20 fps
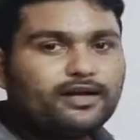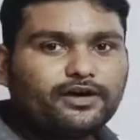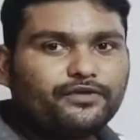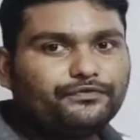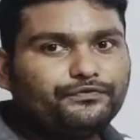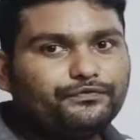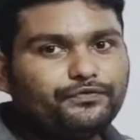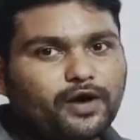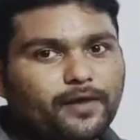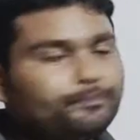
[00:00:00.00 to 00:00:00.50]

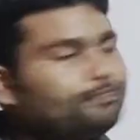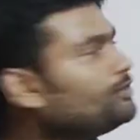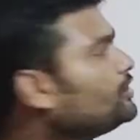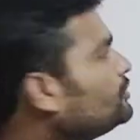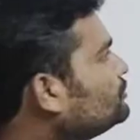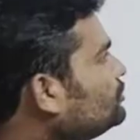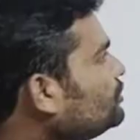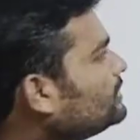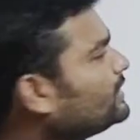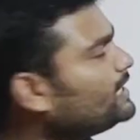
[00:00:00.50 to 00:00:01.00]
form. So
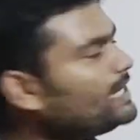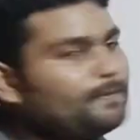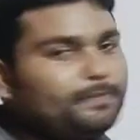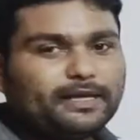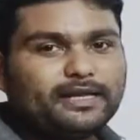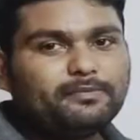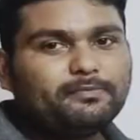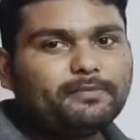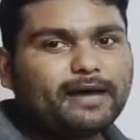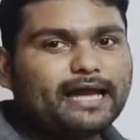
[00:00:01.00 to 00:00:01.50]
keep in
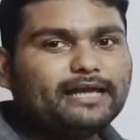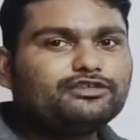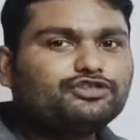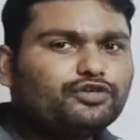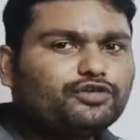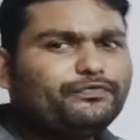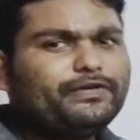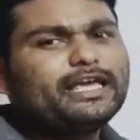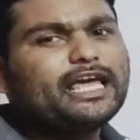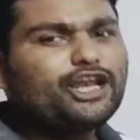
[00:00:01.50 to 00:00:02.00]
mind, so
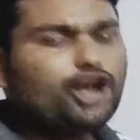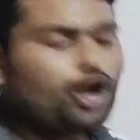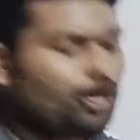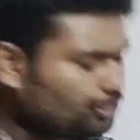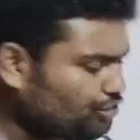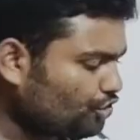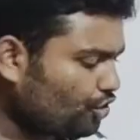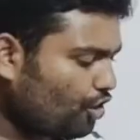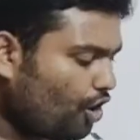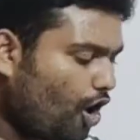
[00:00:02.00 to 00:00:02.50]
we cannot show
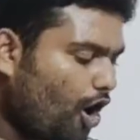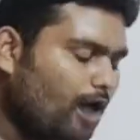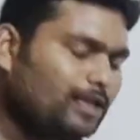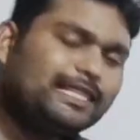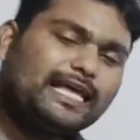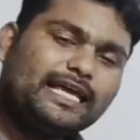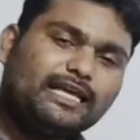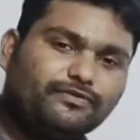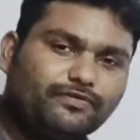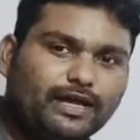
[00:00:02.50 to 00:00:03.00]
all the
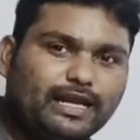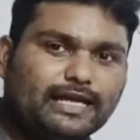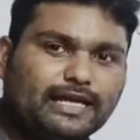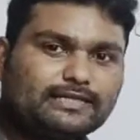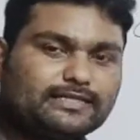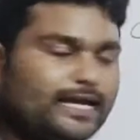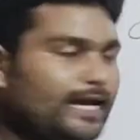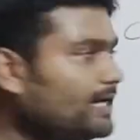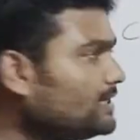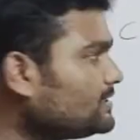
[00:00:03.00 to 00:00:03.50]
infinite
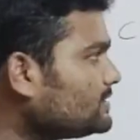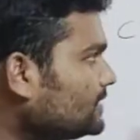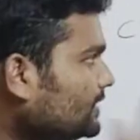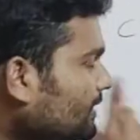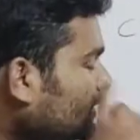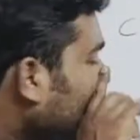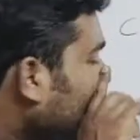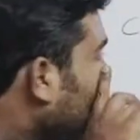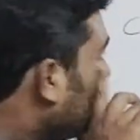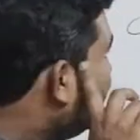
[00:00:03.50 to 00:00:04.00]
sets
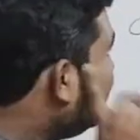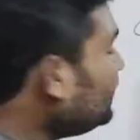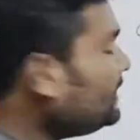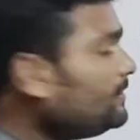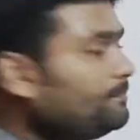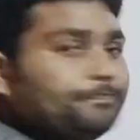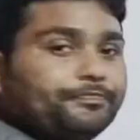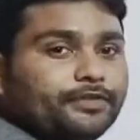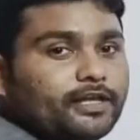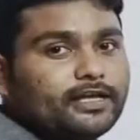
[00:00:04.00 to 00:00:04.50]
in
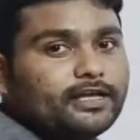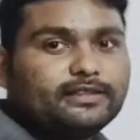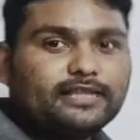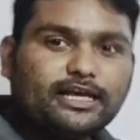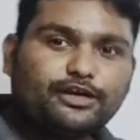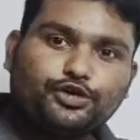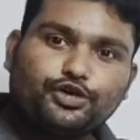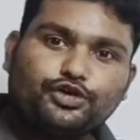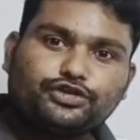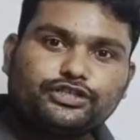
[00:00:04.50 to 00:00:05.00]
the
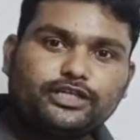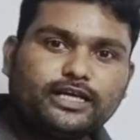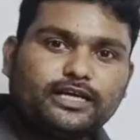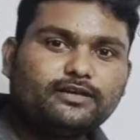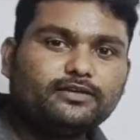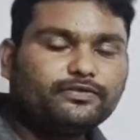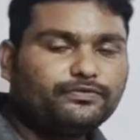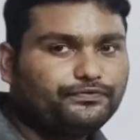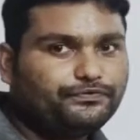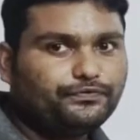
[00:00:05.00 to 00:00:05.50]
roster
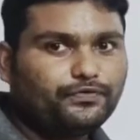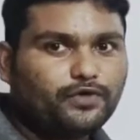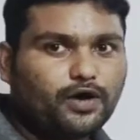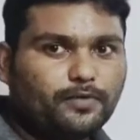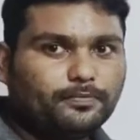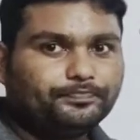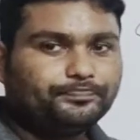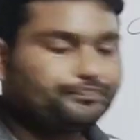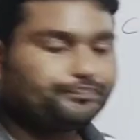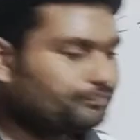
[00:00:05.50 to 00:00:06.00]
form.
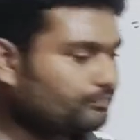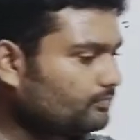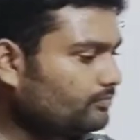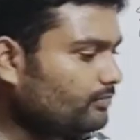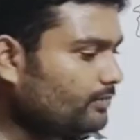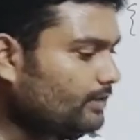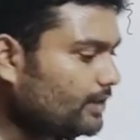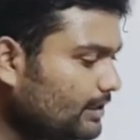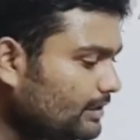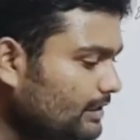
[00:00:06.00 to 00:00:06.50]

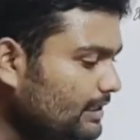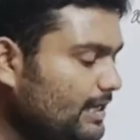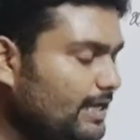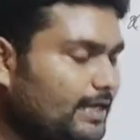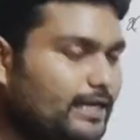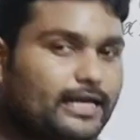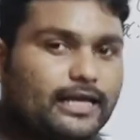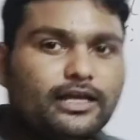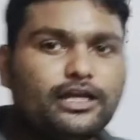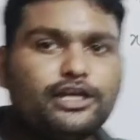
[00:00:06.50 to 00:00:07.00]
Clear
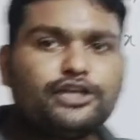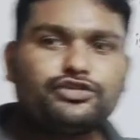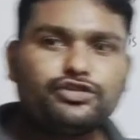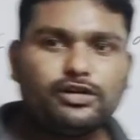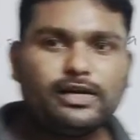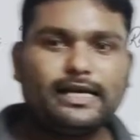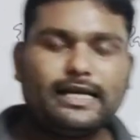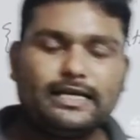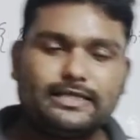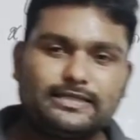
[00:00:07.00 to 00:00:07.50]
now? So let
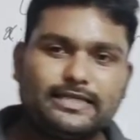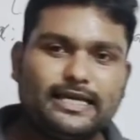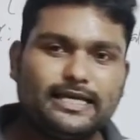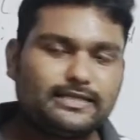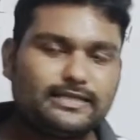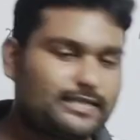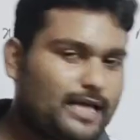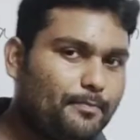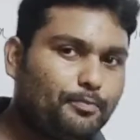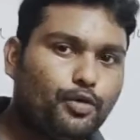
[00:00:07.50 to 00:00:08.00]
us see
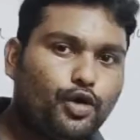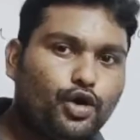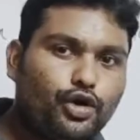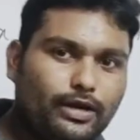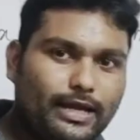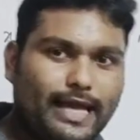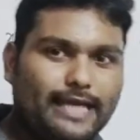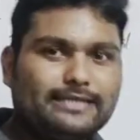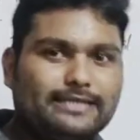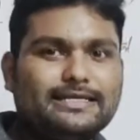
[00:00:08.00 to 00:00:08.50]
some more
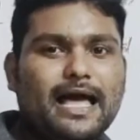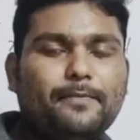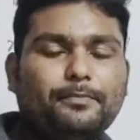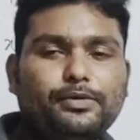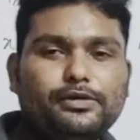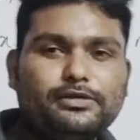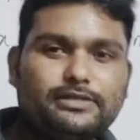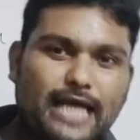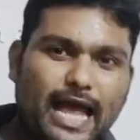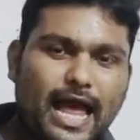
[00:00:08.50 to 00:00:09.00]

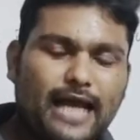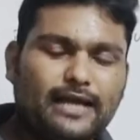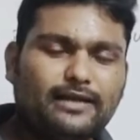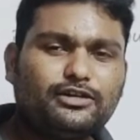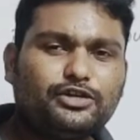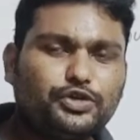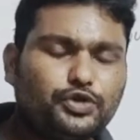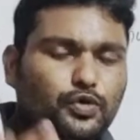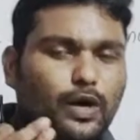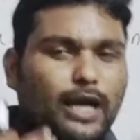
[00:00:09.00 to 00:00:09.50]
examples and
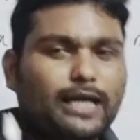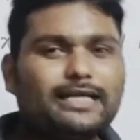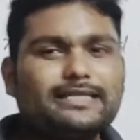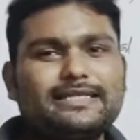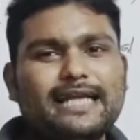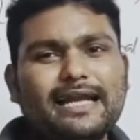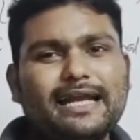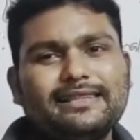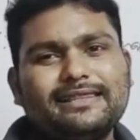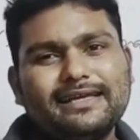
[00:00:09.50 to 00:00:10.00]
to
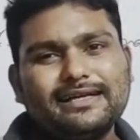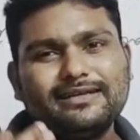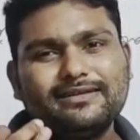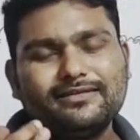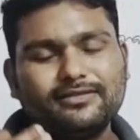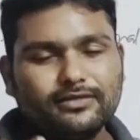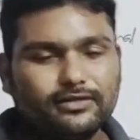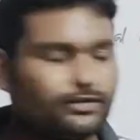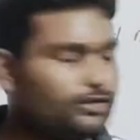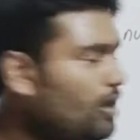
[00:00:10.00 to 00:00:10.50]
understand the
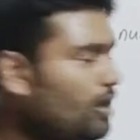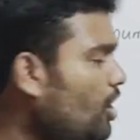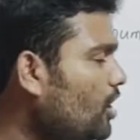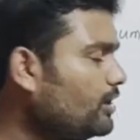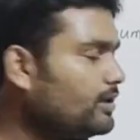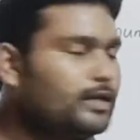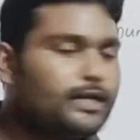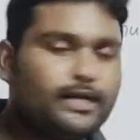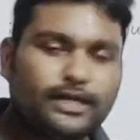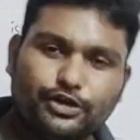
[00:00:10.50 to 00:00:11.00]

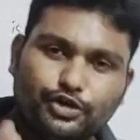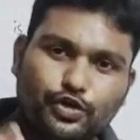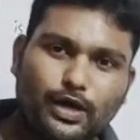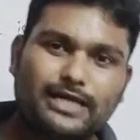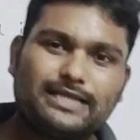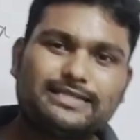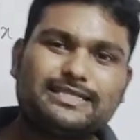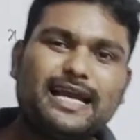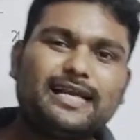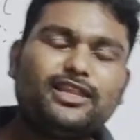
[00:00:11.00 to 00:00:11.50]

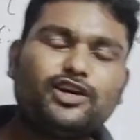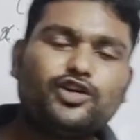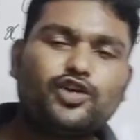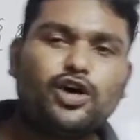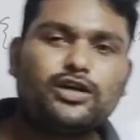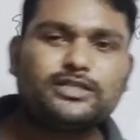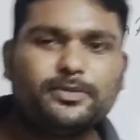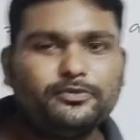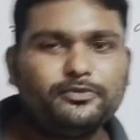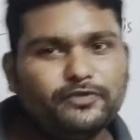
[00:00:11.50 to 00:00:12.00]

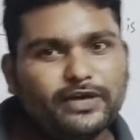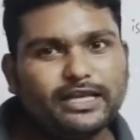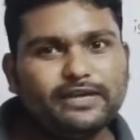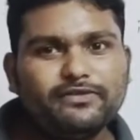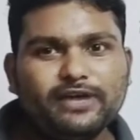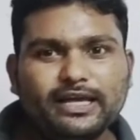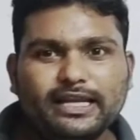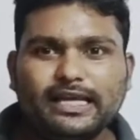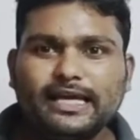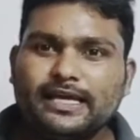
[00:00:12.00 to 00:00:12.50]
concept
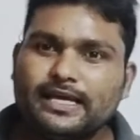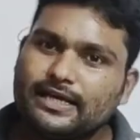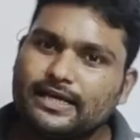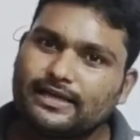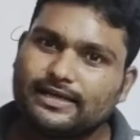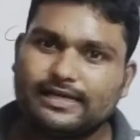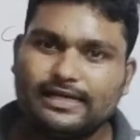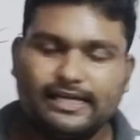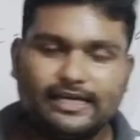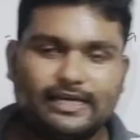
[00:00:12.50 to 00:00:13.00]
very
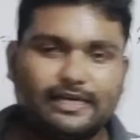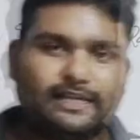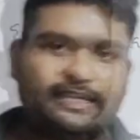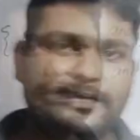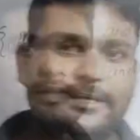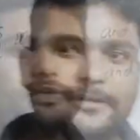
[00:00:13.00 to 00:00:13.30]
clearly.